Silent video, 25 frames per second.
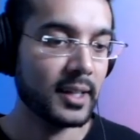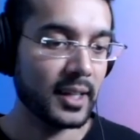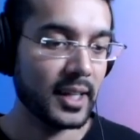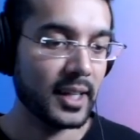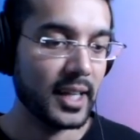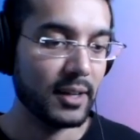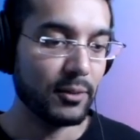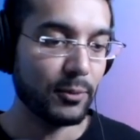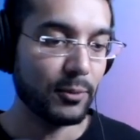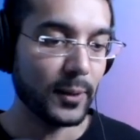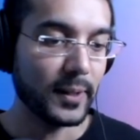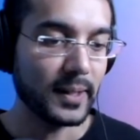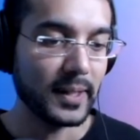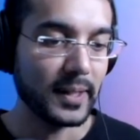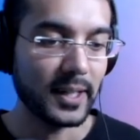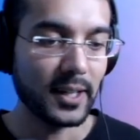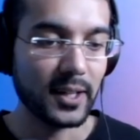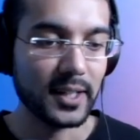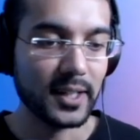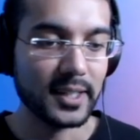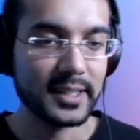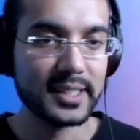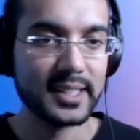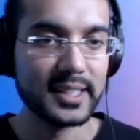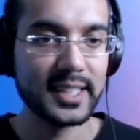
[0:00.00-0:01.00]
If we click
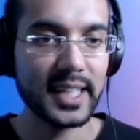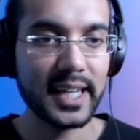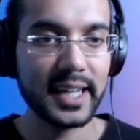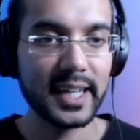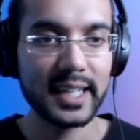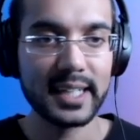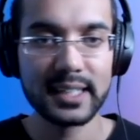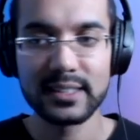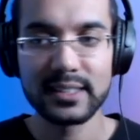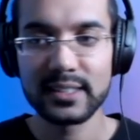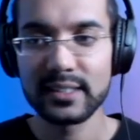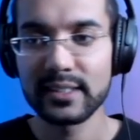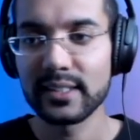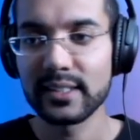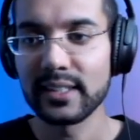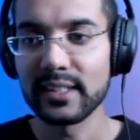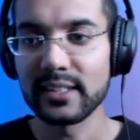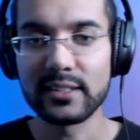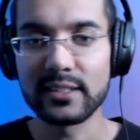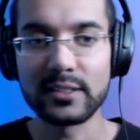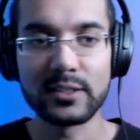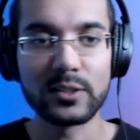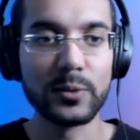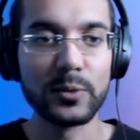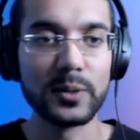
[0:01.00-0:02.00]
on settings, this
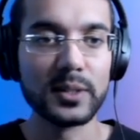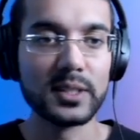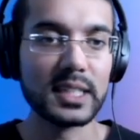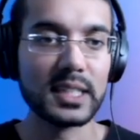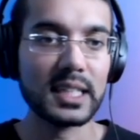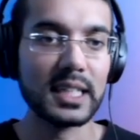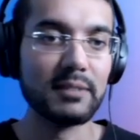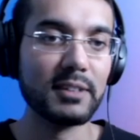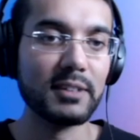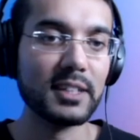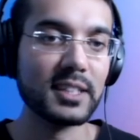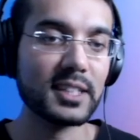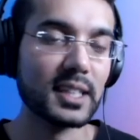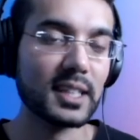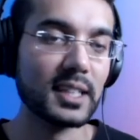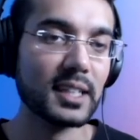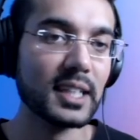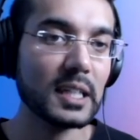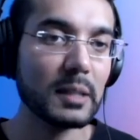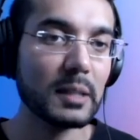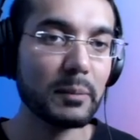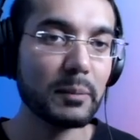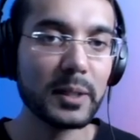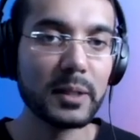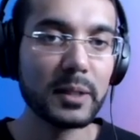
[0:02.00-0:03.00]
is going to give us a
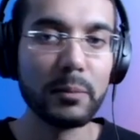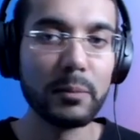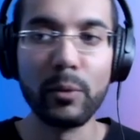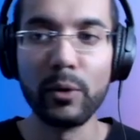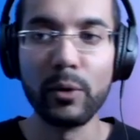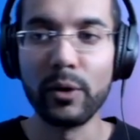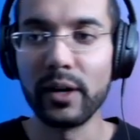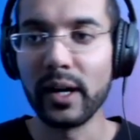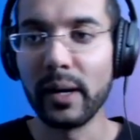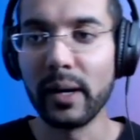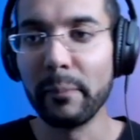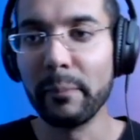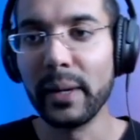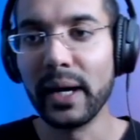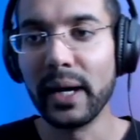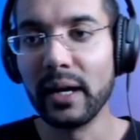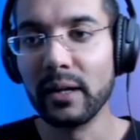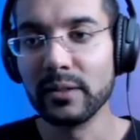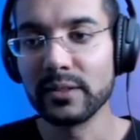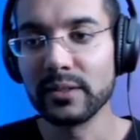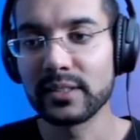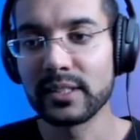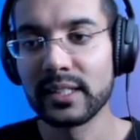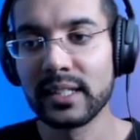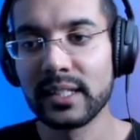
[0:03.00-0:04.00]
little bit more
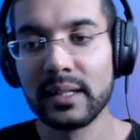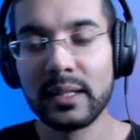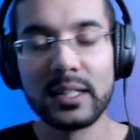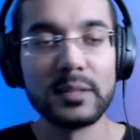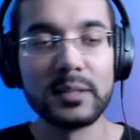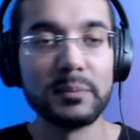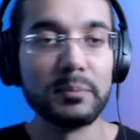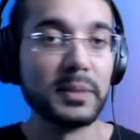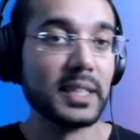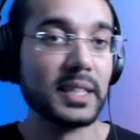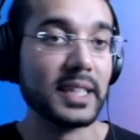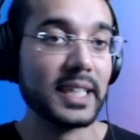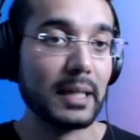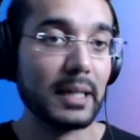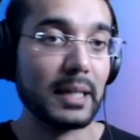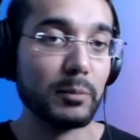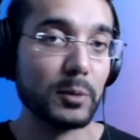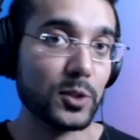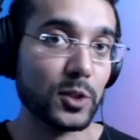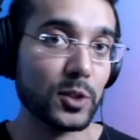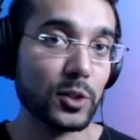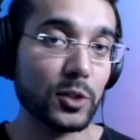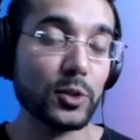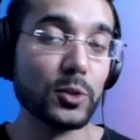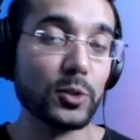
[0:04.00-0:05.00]
about being able
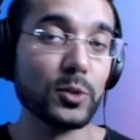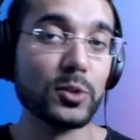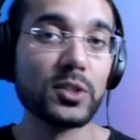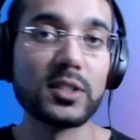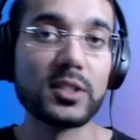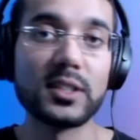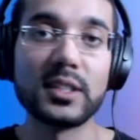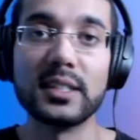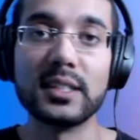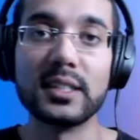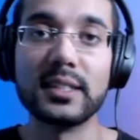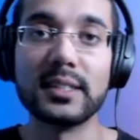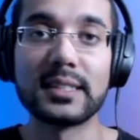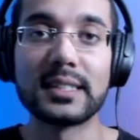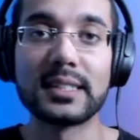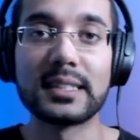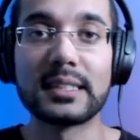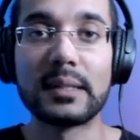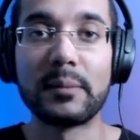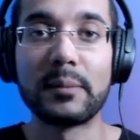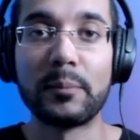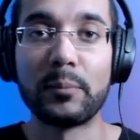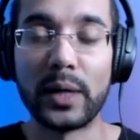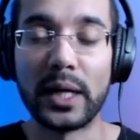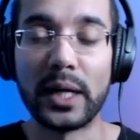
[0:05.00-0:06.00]
to use this
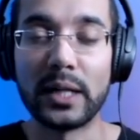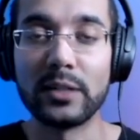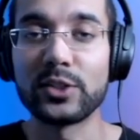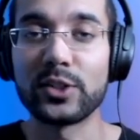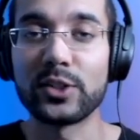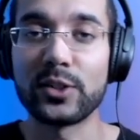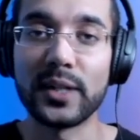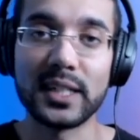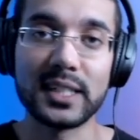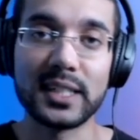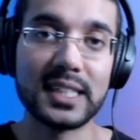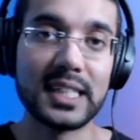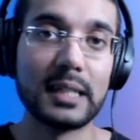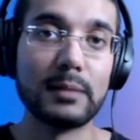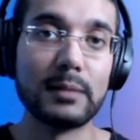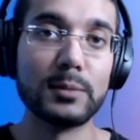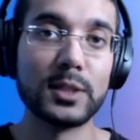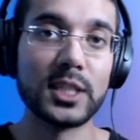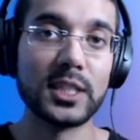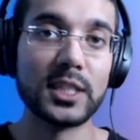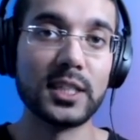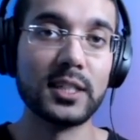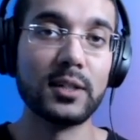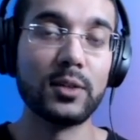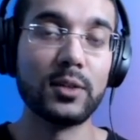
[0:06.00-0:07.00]
browser
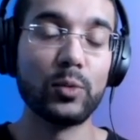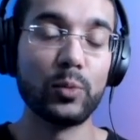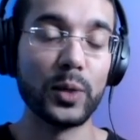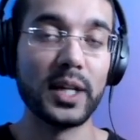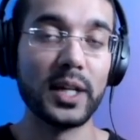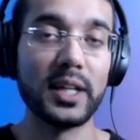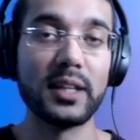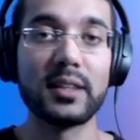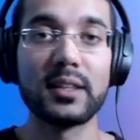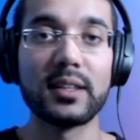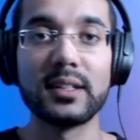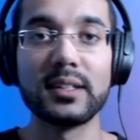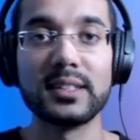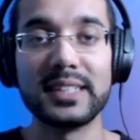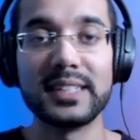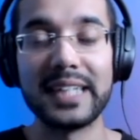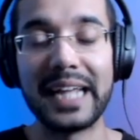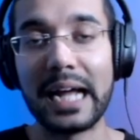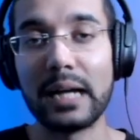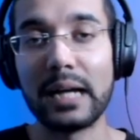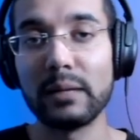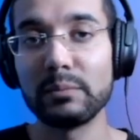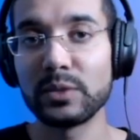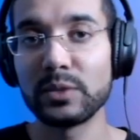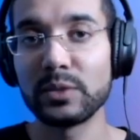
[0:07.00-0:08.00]
extension with
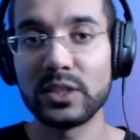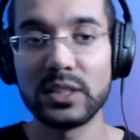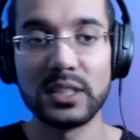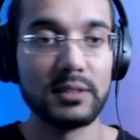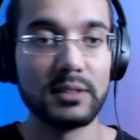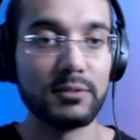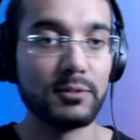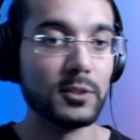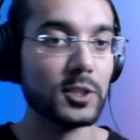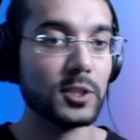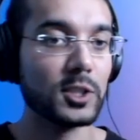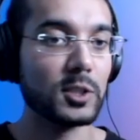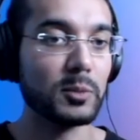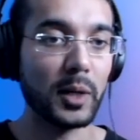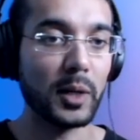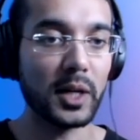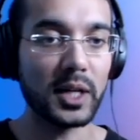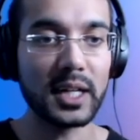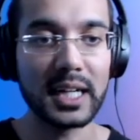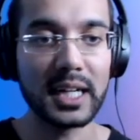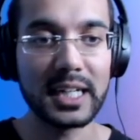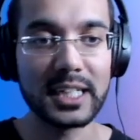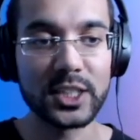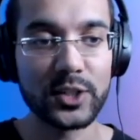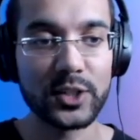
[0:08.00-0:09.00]
dApps and different smart
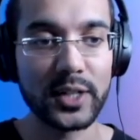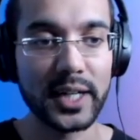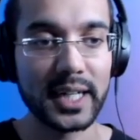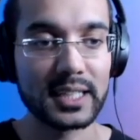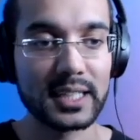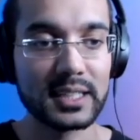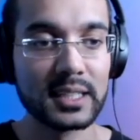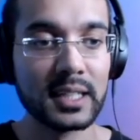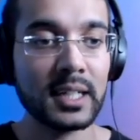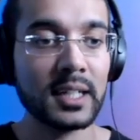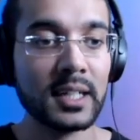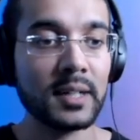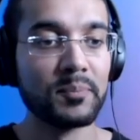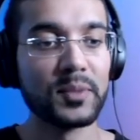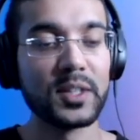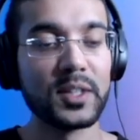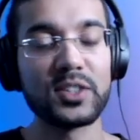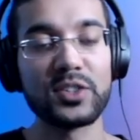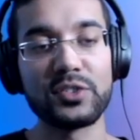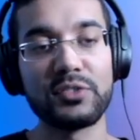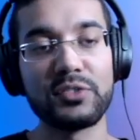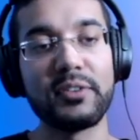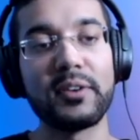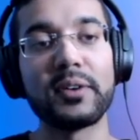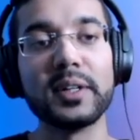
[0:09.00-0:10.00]
contracts. This
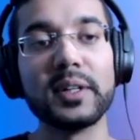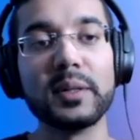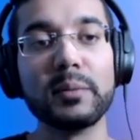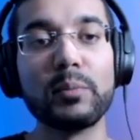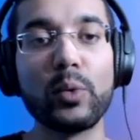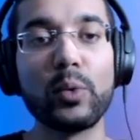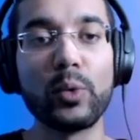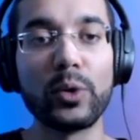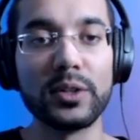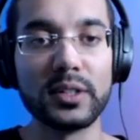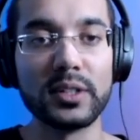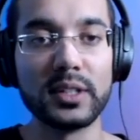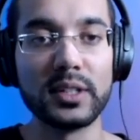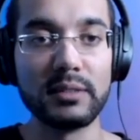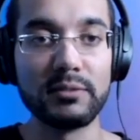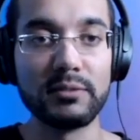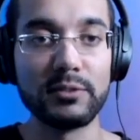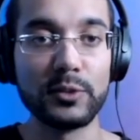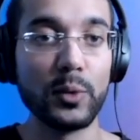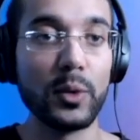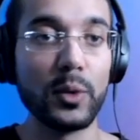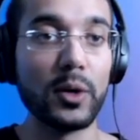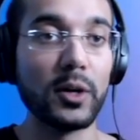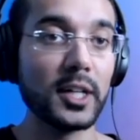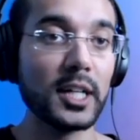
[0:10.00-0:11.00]
is very important if
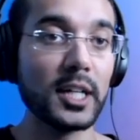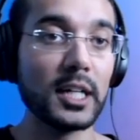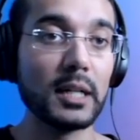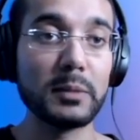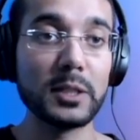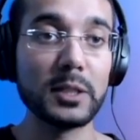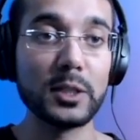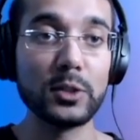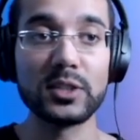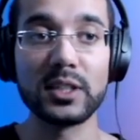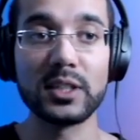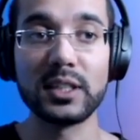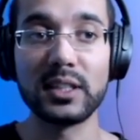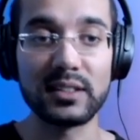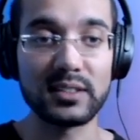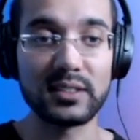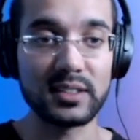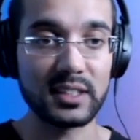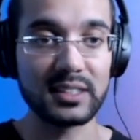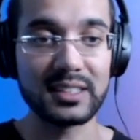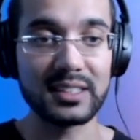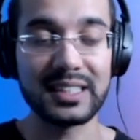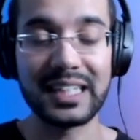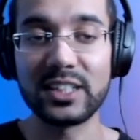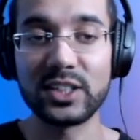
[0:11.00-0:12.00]
you are going to be using this
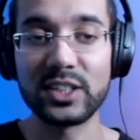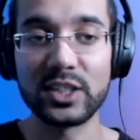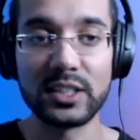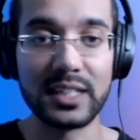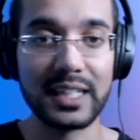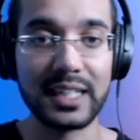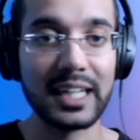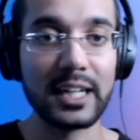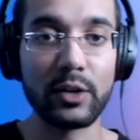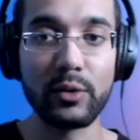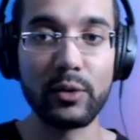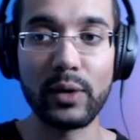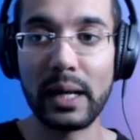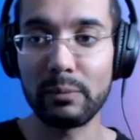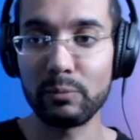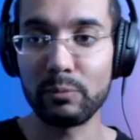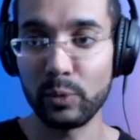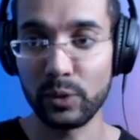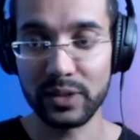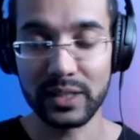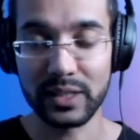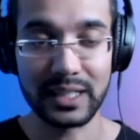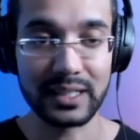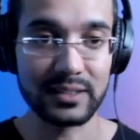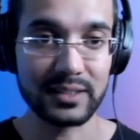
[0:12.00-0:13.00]
extension to interact with
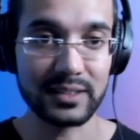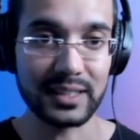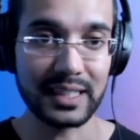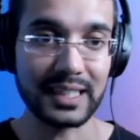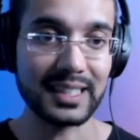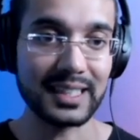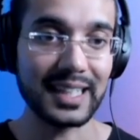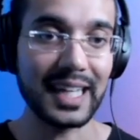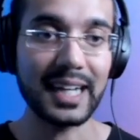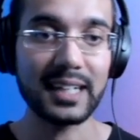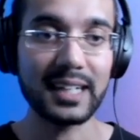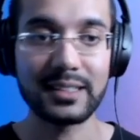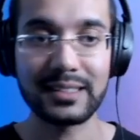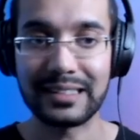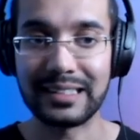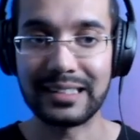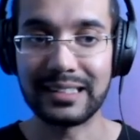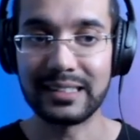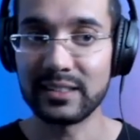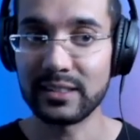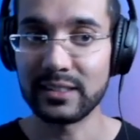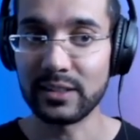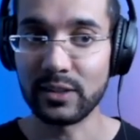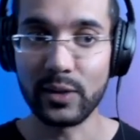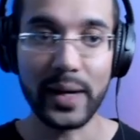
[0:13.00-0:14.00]
things like
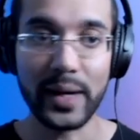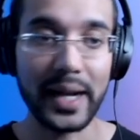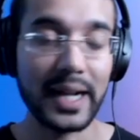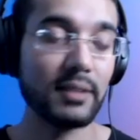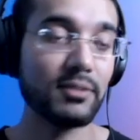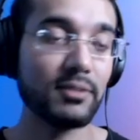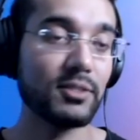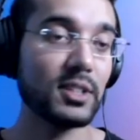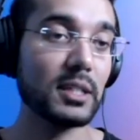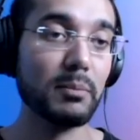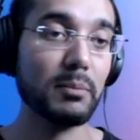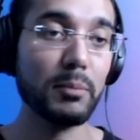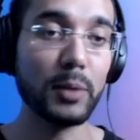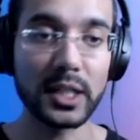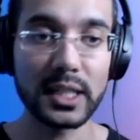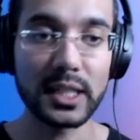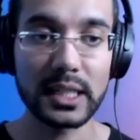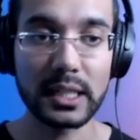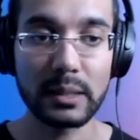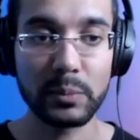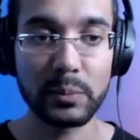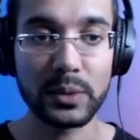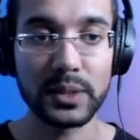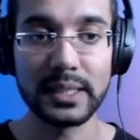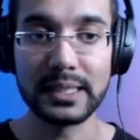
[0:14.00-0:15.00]
DEXs or N F T
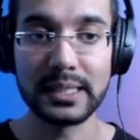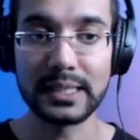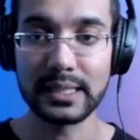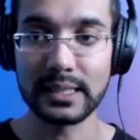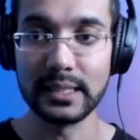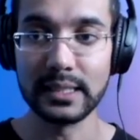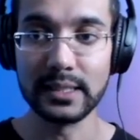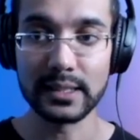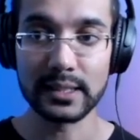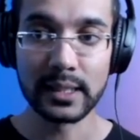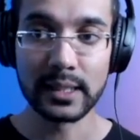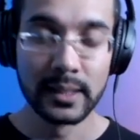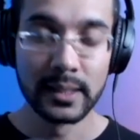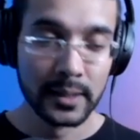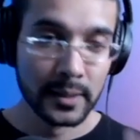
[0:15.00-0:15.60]
marketplaces.